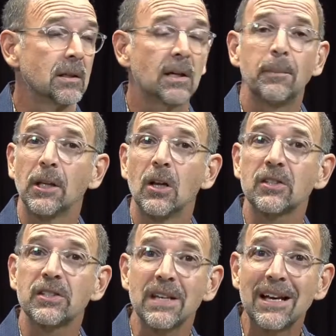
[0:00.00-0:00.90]
to come
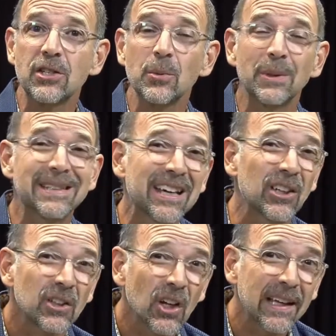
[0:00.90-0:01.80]
alongside you and
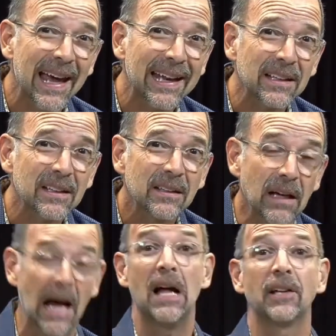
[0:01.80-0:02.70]
take a look at it.
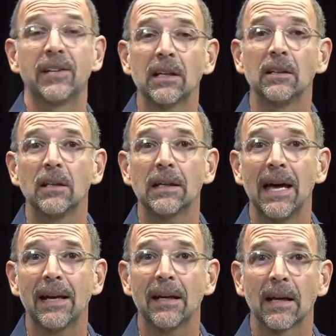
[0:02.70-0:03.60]
I'll take a
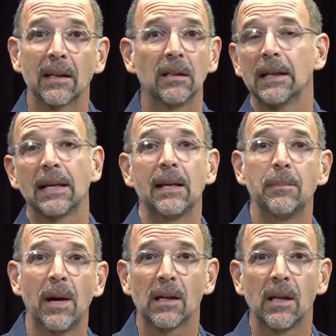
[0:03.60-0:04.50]
look at it. I can look at
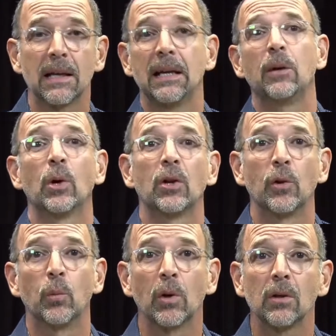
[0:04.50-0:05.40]
any monologue
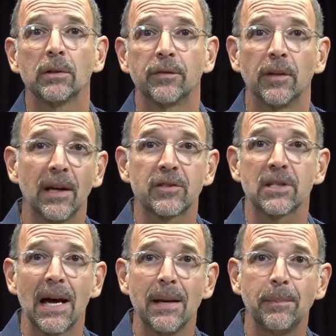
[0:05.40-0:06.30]
anywhere in the world if you
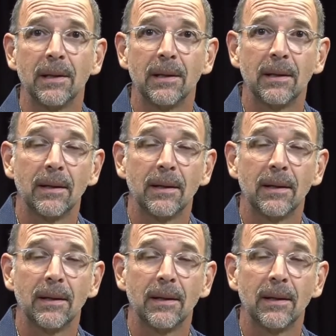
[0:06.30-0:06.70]
have Skype.